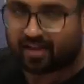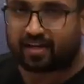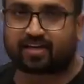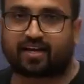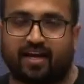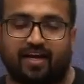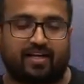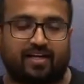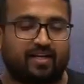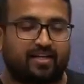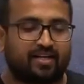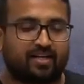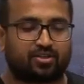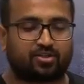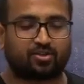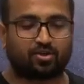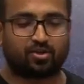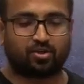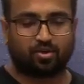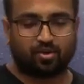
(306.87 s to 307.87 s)
Great.
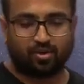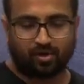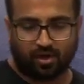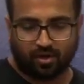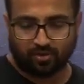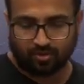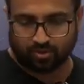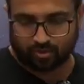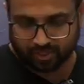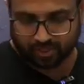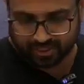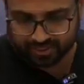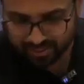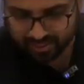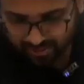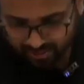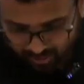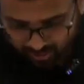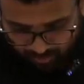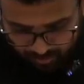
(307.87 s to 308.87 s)
So how you guys
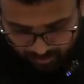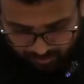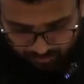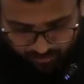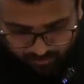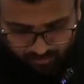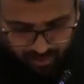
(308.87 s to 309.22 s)
are now?